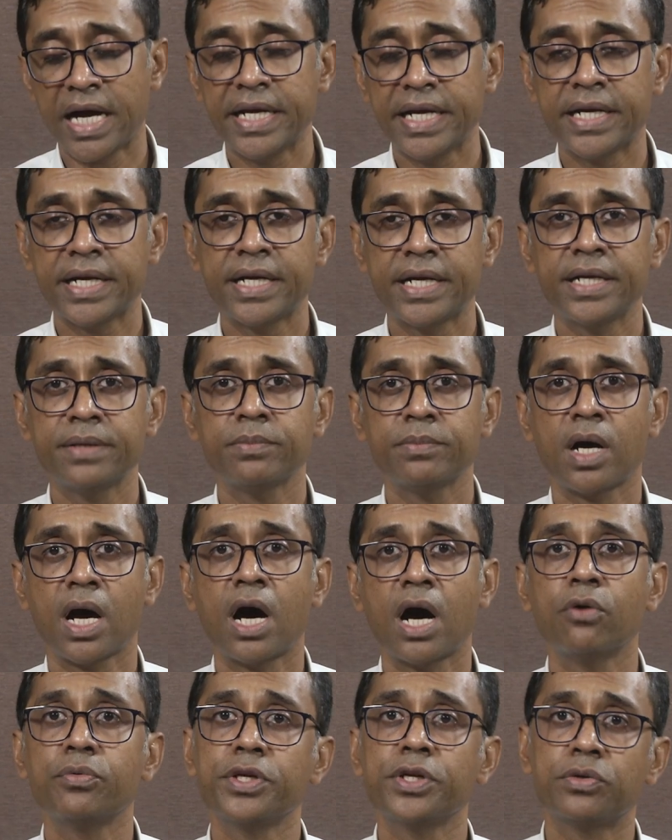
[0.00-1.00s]
INRM,
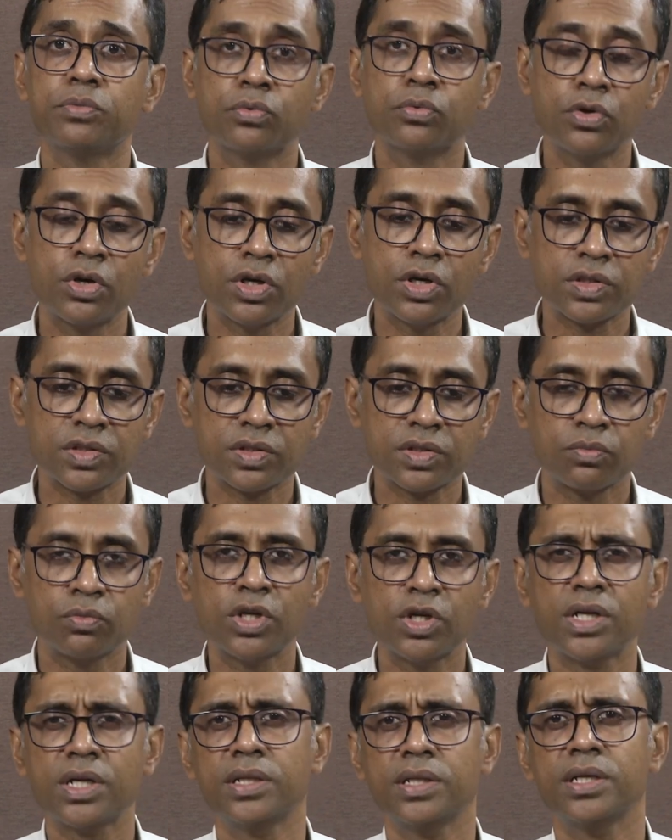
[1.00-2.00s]
how it works,
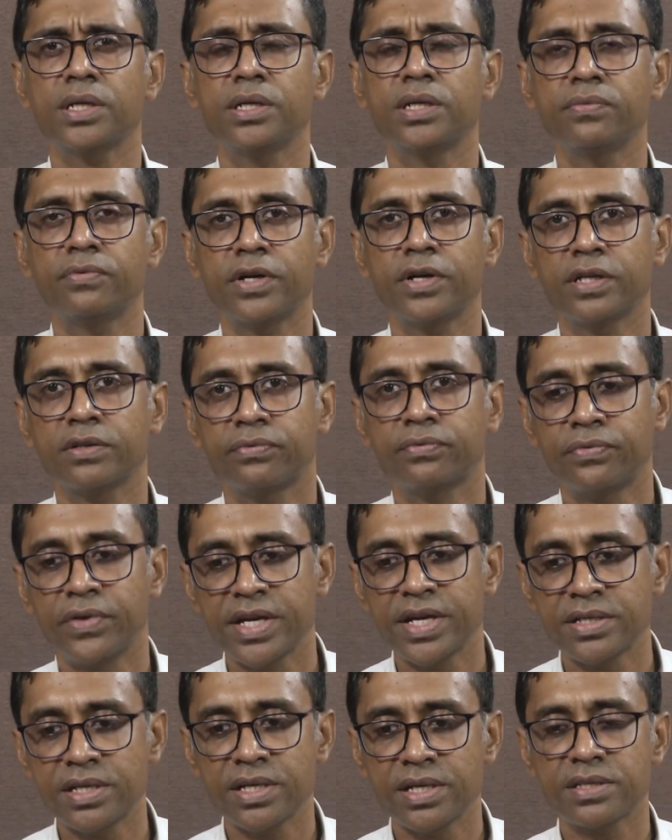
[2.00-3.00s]
what are the different
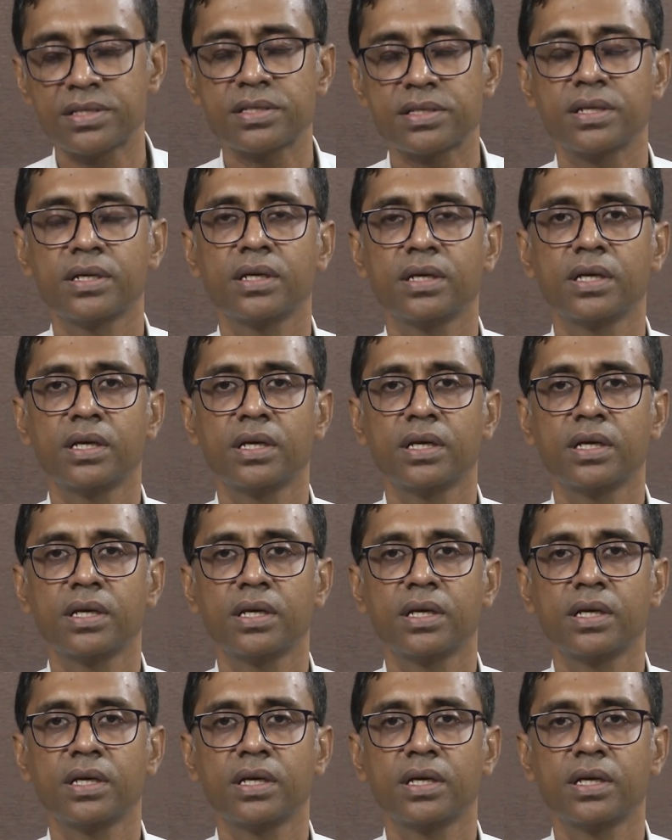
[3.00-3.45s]
phases.